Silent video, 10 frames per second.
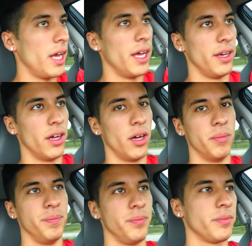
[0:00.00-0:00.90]
and
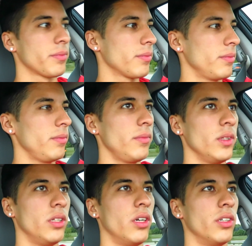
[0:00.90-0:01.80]

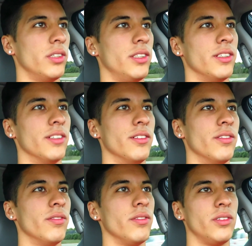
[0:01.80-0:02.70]
um, there's
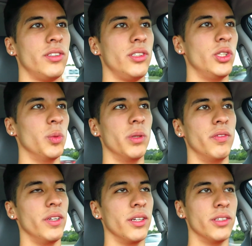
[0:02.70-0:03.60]

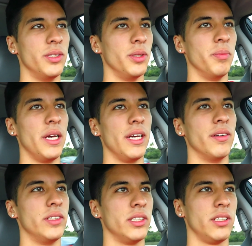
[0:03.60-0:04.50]
stupid videos that we made
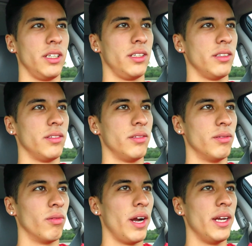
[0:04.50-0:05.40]
of just like
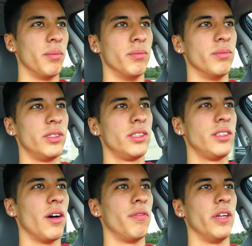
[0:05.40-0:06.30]
random
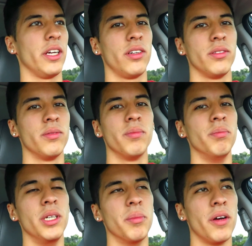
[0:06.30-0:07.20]
stuff, like
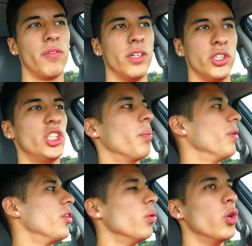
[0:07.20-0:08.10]
me and my friends
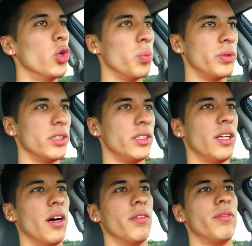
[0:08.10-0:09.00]
jumping through hoops and
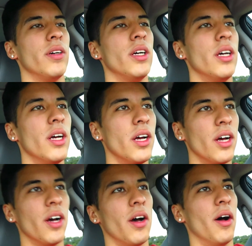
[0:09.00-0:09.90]
stuff,
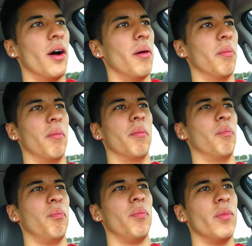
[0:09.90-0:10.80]

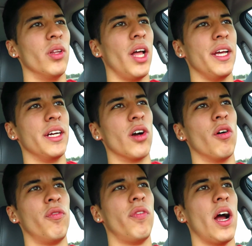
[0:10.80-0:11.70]
um, lighting
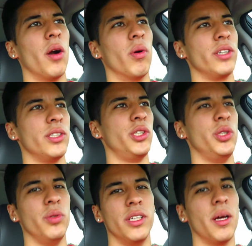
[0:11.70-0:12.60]
off fireworks and
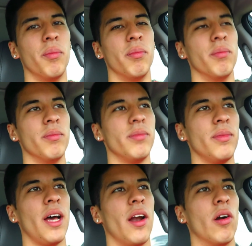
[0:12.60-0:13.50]
shooting
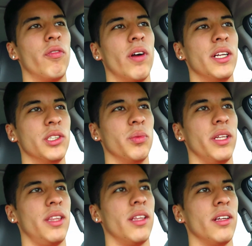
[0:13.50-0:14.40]
them at our friends with